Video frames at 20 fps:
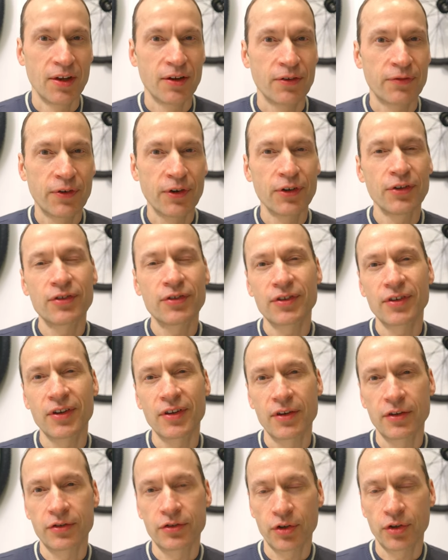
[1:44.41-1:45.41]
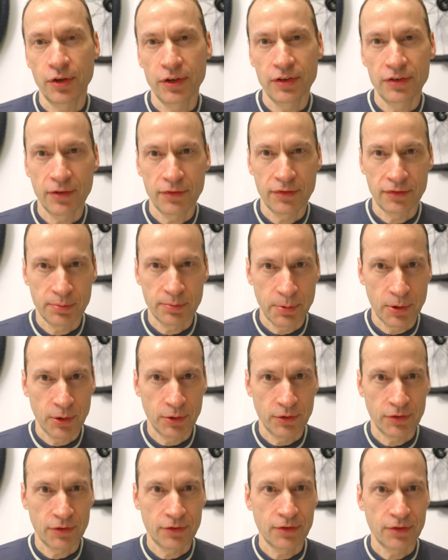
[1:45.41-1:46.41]
First, the choice of
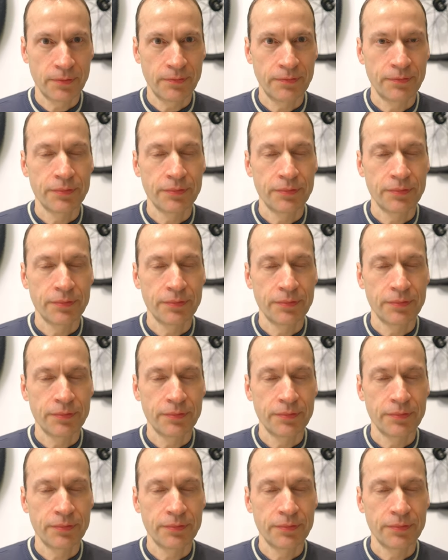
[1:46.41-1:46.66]
spokes.